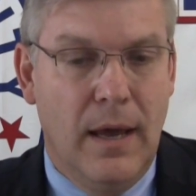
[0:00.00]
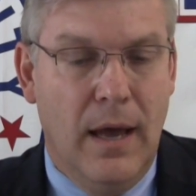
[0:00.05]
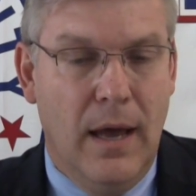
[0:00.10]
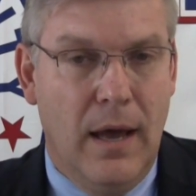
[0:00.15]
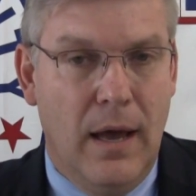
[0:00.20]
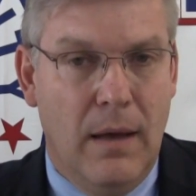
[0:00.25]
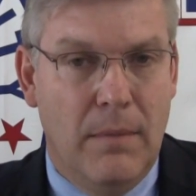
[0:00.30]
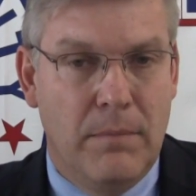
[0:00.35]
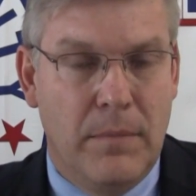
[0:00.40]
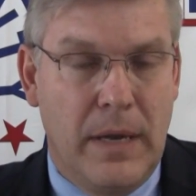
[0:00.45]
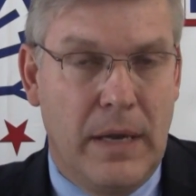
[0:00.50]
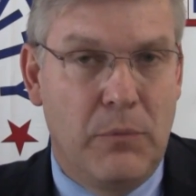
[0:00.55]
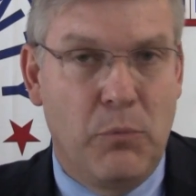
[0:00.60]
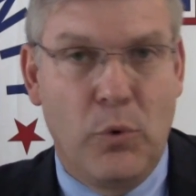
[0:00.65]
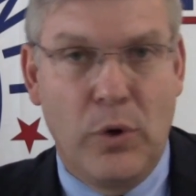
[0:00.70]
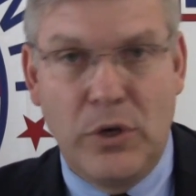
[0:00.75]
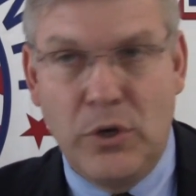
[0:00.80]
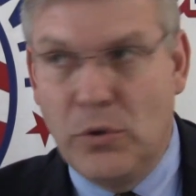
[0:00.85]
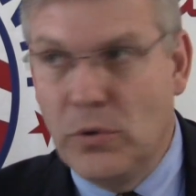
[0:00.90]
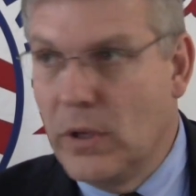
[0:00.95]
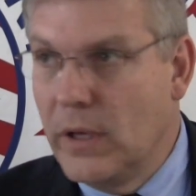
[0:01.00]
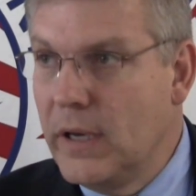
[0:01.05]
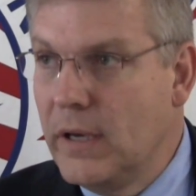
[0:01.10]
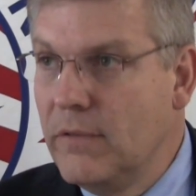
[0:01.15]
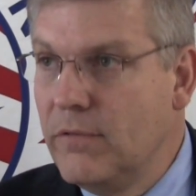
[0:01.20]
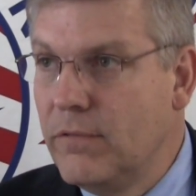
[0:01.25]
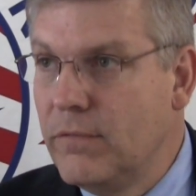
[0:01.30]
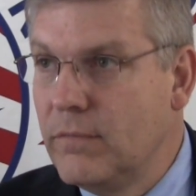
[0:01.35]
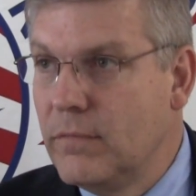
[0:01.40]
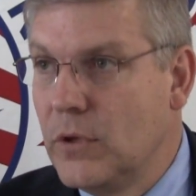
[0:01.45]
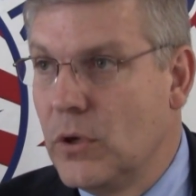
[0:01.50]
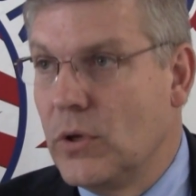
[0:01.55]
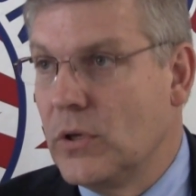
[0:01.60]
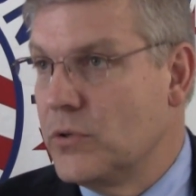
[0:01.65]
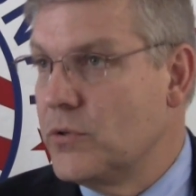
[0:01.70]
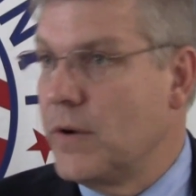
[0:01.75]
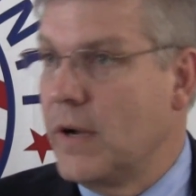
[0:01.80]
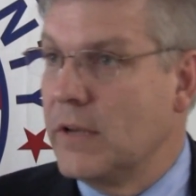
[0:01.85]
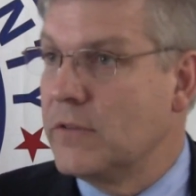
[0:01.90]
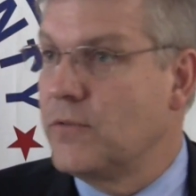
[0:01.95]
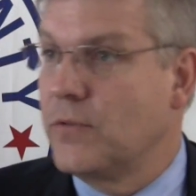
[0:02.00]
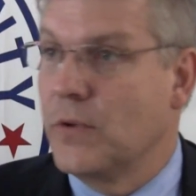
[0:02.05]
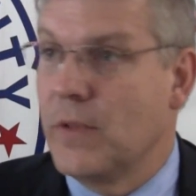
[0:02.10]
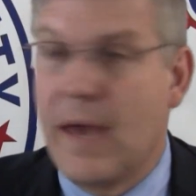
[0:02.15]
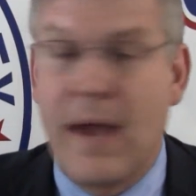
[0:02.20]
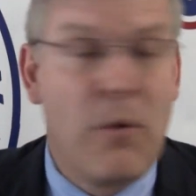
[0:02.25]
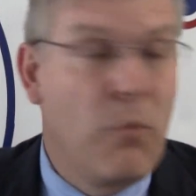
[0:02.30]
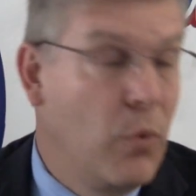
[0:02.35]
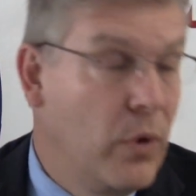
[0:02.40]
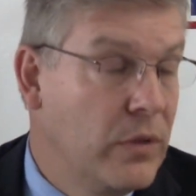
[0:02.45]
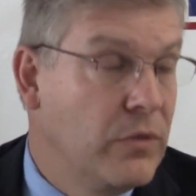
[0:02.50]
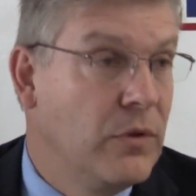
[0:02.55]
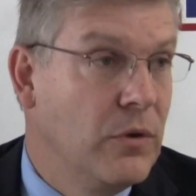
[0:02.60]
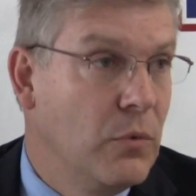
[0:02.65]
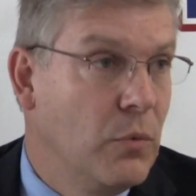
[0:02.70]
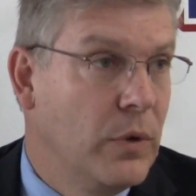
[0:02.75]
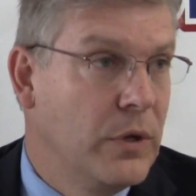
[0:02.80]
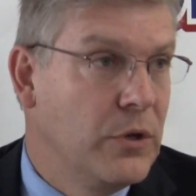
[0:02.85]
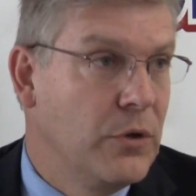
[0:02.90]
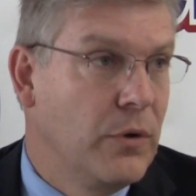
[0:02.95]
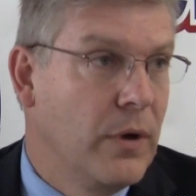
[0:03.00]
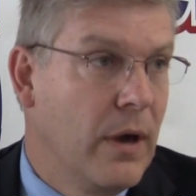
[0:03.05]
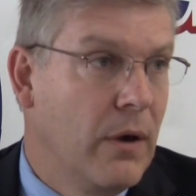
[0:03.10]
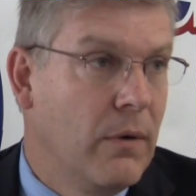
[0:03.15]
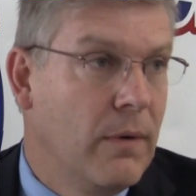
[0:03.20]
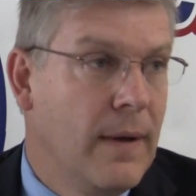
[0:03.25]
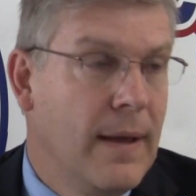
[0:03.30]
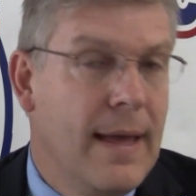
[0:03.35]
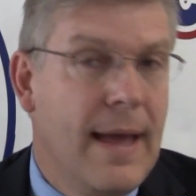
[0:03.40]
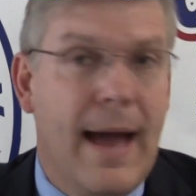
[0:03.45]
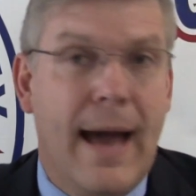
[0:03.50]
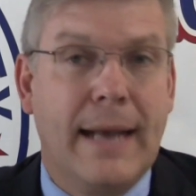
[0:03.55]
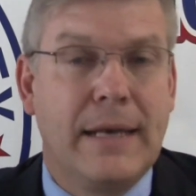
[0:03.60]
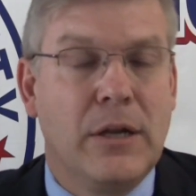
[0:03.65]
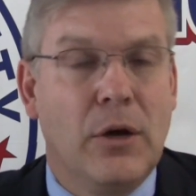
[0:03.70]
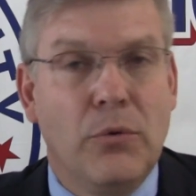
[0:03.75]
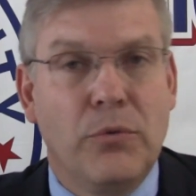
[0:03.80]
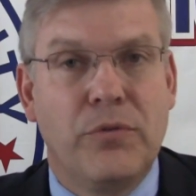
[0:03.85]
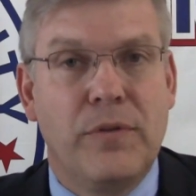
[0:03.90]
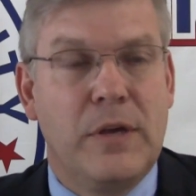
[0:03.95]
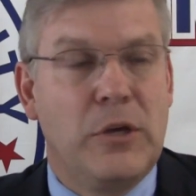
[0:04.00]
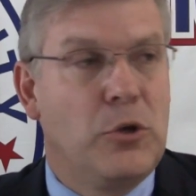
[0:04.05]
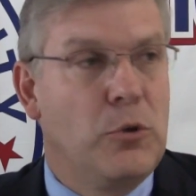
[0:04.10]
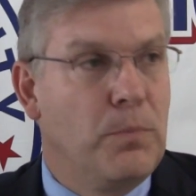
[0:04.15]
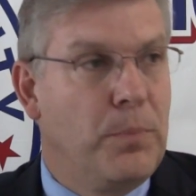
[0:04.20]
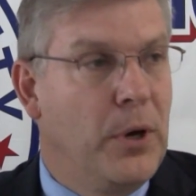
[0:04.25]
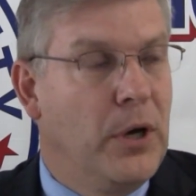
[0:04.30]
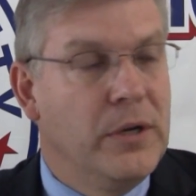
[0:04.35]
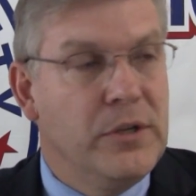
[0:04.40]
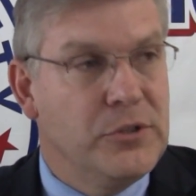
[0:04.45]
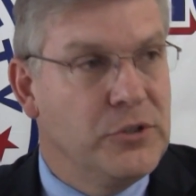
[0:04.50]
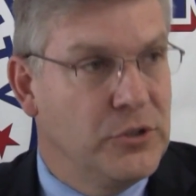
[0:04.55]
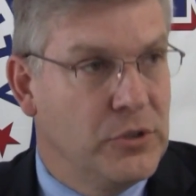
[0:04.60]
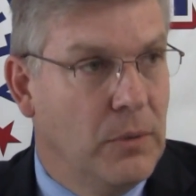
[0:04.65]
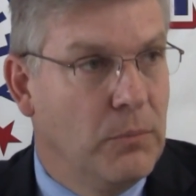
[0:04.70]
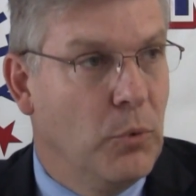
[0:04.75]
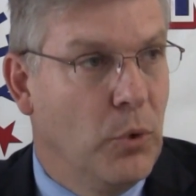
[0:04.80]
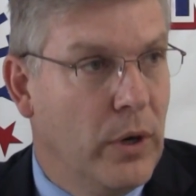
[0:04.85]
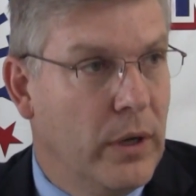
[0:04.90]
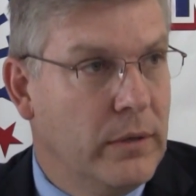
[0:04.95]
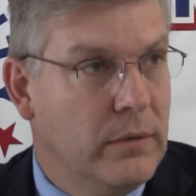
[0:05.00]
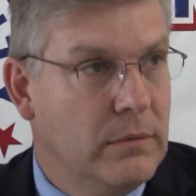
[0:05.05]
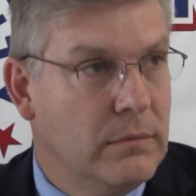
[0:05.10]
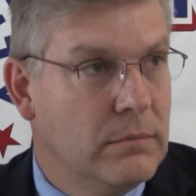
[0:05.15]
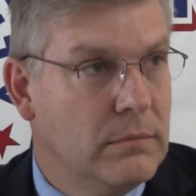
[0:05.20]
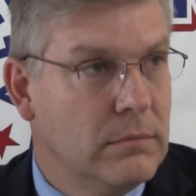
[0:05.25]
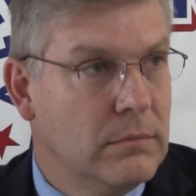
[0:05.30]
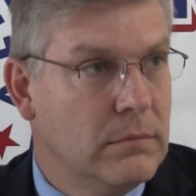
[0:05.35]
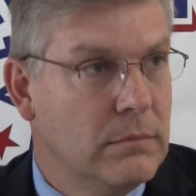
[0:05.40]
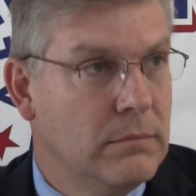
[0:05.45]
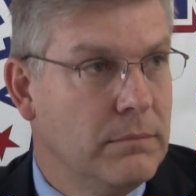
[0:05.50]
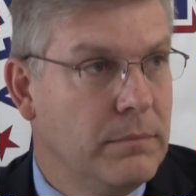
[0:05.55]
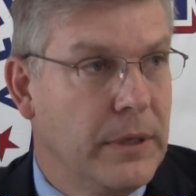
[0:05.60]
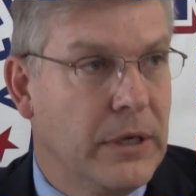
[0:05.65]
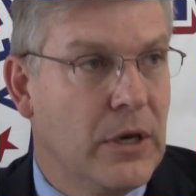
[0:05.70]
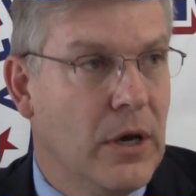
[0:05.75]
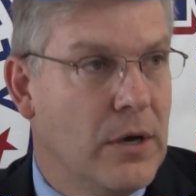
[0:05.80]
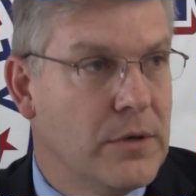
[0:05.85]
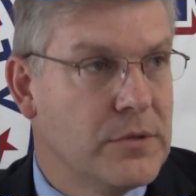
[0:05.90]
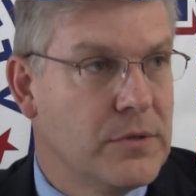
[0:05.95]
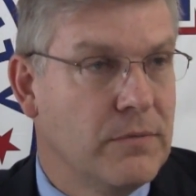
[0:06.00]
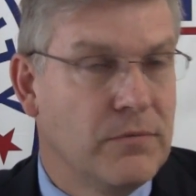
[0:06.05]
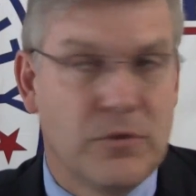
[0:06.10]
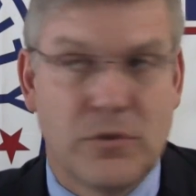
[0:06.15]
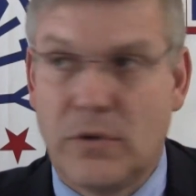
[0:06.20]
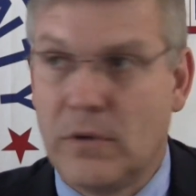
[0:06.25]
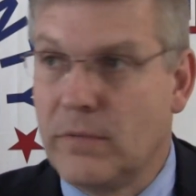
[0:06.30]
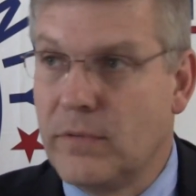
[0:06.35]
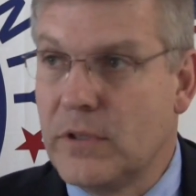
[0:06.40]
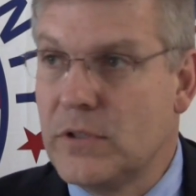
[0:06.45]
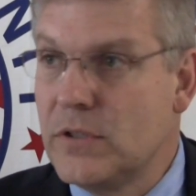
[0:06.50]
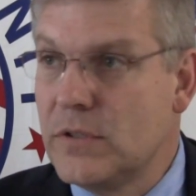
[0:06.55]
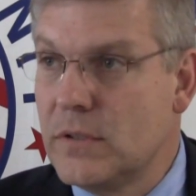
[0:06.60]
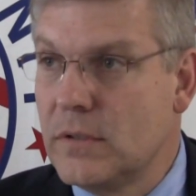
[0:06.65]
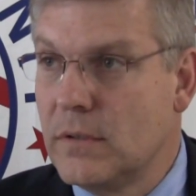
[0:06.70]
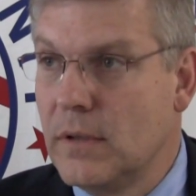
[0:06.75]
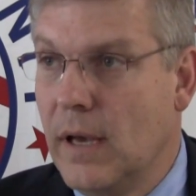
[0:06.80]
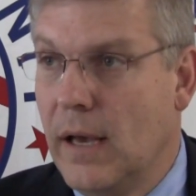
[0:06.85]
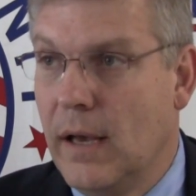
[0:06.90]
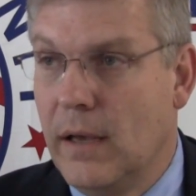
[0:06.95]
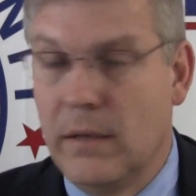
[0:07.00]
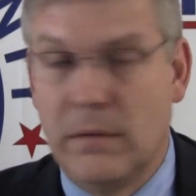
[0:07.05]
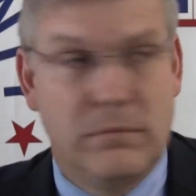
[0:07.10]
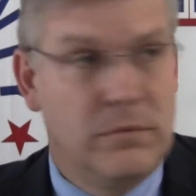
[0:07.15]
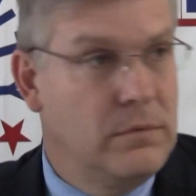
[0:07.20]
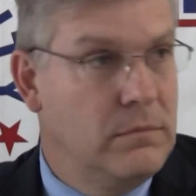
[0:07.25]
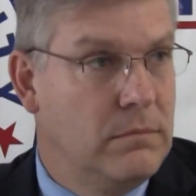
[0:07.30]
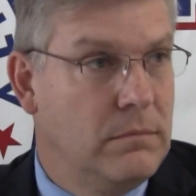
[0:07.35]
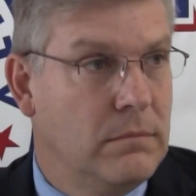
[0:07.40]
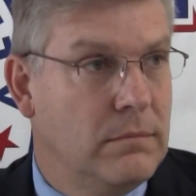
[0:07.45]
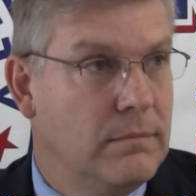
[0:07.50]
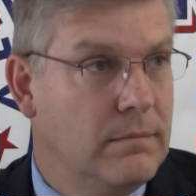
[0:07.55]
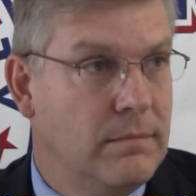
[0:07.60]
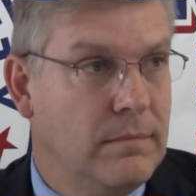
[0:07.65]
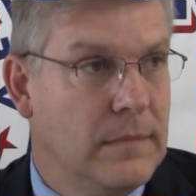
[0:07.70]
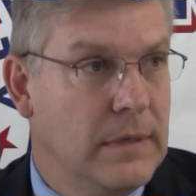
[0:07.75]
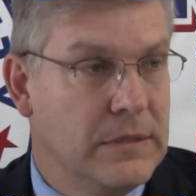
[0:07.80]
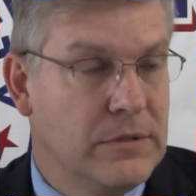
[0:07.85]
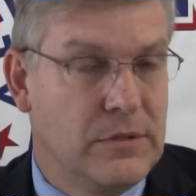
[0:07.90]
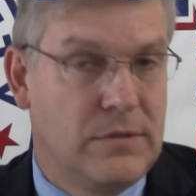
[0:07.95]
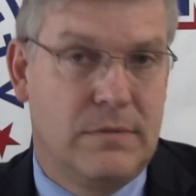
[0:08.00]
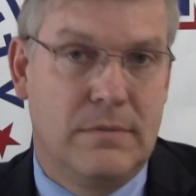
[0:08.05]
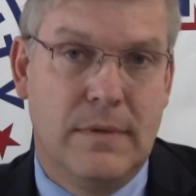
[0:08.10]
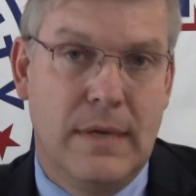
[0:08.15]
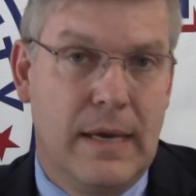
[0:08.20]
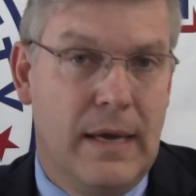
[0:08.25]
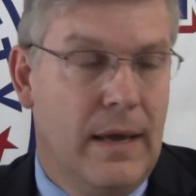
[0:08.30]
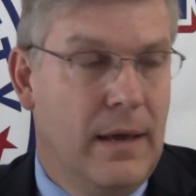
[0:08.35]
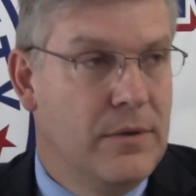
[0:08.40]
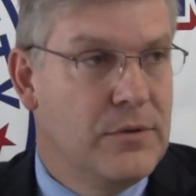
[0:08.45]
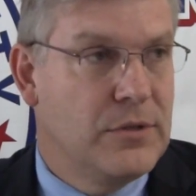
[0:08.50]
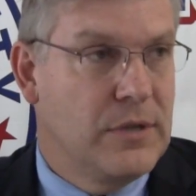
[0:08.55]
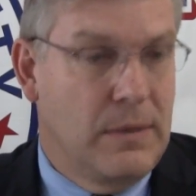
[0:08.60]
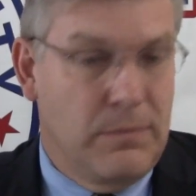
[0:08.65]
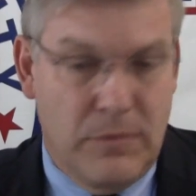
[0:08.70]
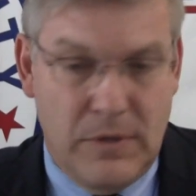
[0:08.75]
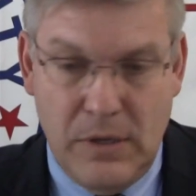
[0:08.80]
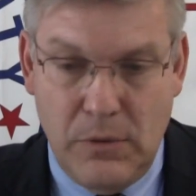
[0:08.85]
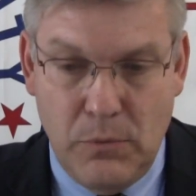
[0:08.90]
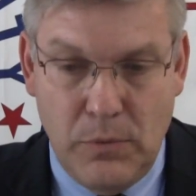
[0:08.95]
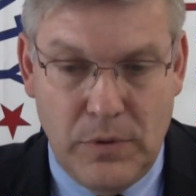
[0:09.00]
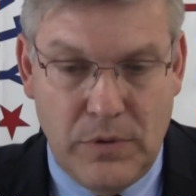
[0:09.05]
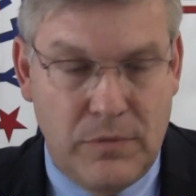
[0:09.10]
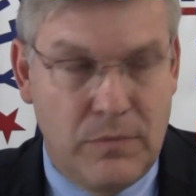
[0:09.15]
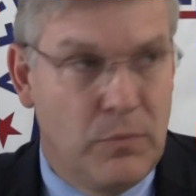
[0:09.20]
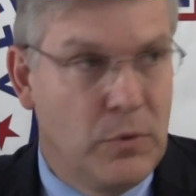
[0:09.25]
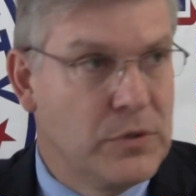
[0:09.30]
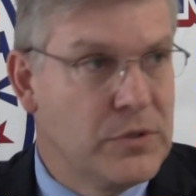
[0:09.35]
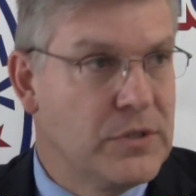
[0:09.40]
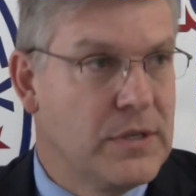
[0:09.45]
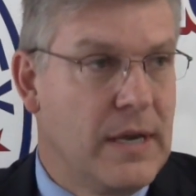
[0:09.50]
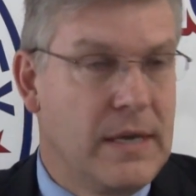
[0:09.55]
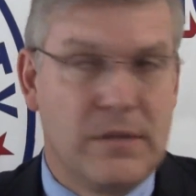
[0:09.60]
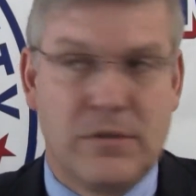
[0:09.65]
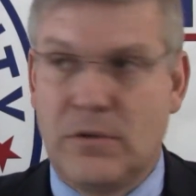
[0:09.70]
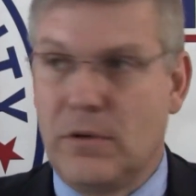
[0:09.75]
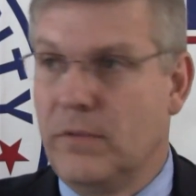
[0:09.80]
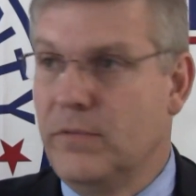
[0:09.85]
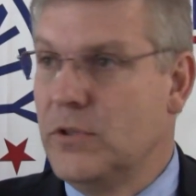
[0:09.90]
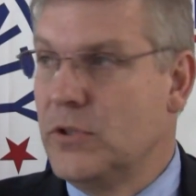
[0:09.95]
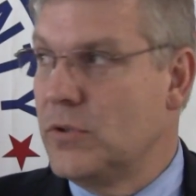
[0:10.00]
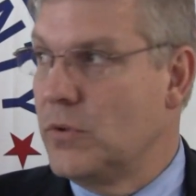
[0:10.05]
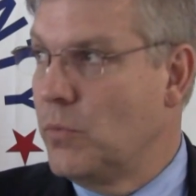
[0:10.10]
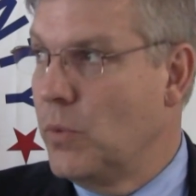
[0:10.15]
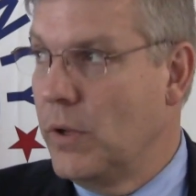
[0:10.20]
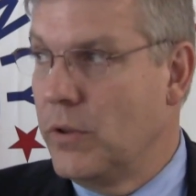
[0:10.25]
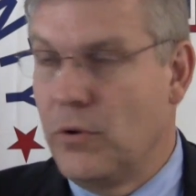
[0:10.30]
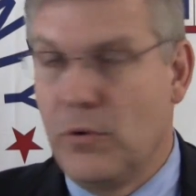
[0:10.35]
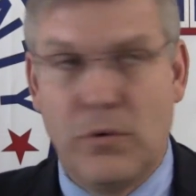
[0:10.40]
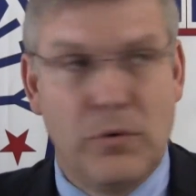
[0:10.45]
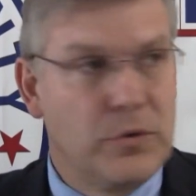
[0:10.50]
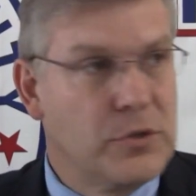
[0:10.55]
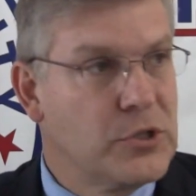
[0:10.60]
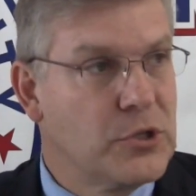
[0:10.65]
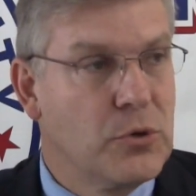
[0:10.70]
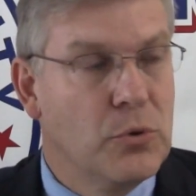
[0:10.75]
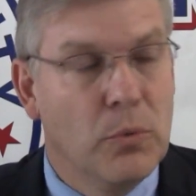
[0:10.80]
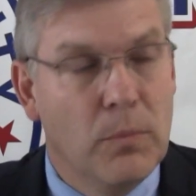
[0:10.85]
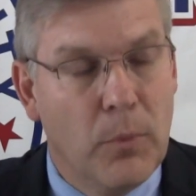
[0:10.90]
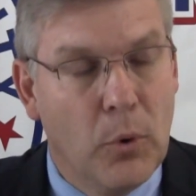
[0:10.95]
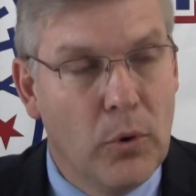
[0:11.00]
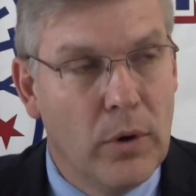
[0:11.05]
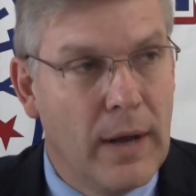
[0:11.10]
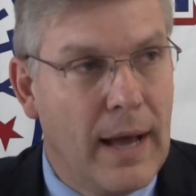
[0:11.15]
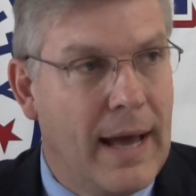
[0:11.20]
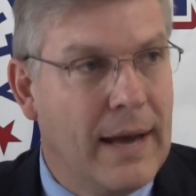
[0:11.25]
And when you leave, you can transfer that with you when you go. I don't think you punish someone because of service. It's same thing with state service or whether you're on a school board.